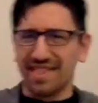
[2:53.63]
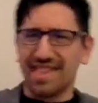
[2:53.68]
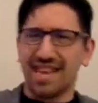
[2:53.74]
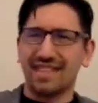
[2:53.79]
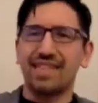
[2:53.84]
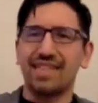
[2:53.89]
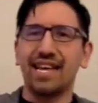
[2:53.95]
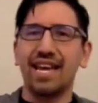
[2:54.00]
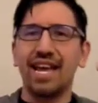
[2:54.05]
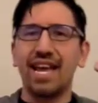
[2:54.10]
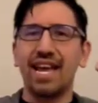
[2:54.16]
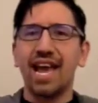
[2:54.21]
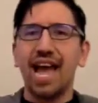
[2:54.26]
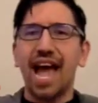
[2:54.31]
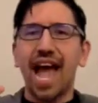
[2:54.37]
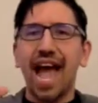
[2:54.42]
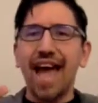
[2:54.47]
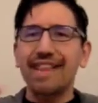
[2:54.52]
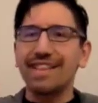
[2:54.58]
that they
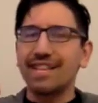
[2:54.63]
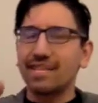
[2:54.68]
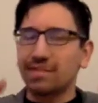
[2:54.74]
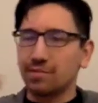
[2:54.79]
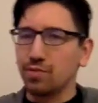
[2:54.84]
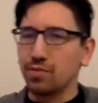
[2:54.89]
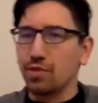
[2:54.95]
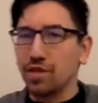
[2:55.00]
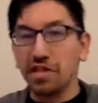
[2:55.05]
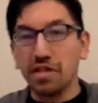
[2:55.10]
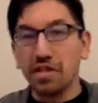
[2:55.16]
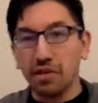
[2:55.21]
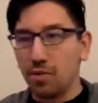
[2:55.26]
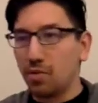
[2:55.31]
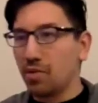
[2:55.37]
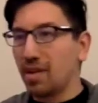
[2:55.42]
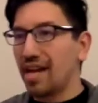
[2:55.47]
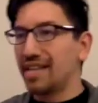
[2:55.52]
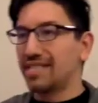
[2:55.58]
had this really
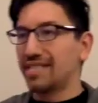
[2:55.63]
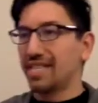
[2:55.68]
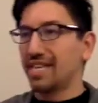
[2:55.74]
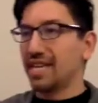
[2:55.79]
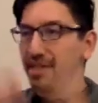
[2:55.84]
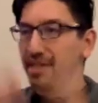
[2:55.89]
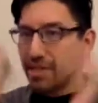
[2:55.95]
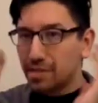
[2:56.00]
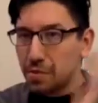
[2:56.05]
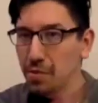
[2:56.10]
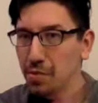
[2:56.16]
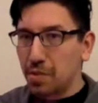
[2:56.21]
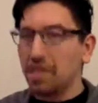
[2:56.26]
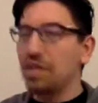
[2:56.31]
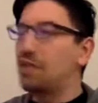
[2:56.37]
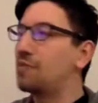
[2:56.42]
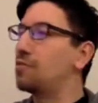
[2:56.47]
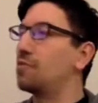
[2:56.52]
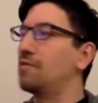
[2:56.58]
cool idea and this
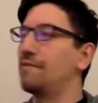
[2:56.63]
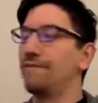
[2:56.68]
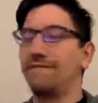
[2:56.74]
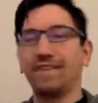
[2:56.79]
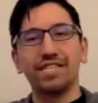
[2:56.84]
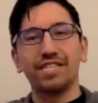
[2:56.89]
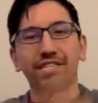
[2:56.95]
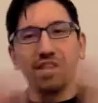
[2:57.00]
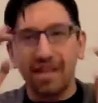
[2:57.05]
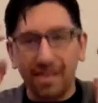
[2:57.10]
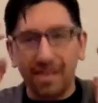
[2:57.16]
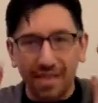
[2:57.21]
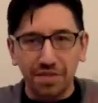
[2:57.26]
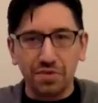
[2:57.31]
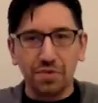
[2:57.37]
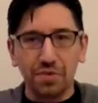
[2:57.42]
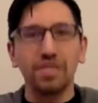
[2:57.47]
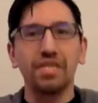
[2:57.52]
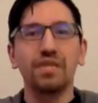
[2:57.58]
really cool vision and these
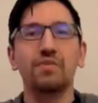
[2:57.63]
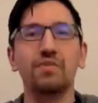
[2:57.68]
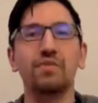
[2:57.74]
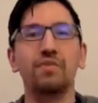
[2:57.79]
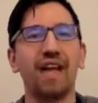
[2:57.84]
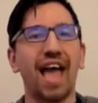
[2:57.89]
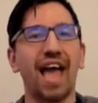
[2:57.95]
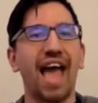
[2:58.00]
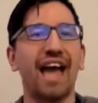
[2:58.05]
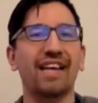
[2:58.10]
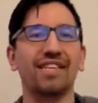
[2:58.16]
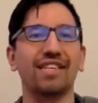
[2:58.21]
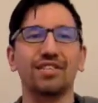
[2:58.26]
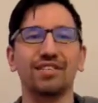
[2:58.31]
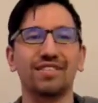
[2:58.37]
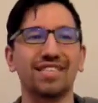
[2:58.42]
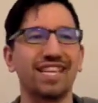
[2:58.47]
really cool actors,